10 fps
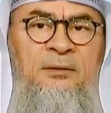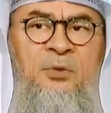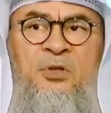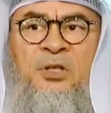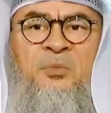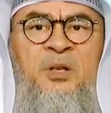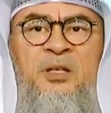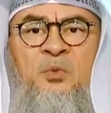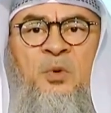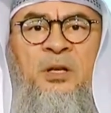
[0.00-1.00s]
which is
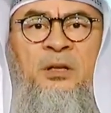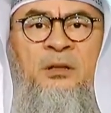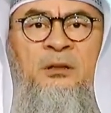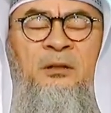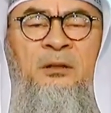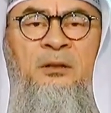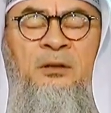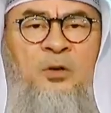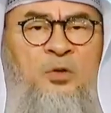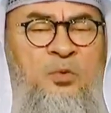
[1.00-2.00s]
mixed with
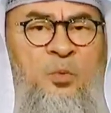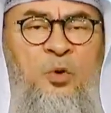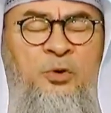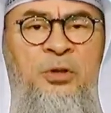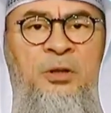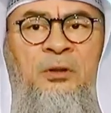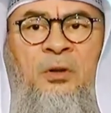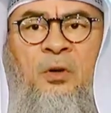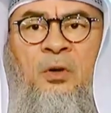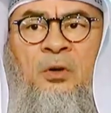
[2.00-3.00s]
rose water
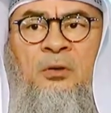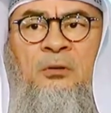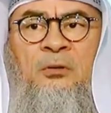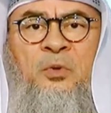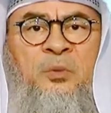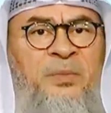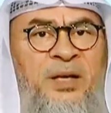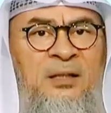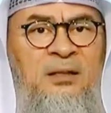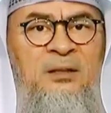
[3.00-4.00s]
or with
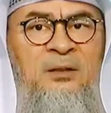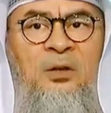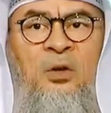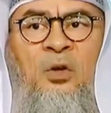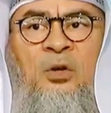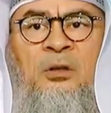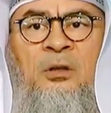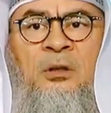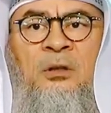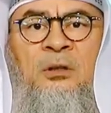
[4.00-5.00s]
milk or
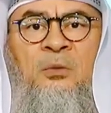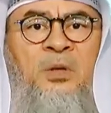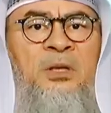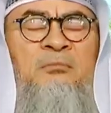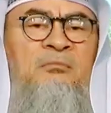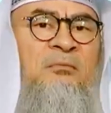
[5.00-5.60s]
with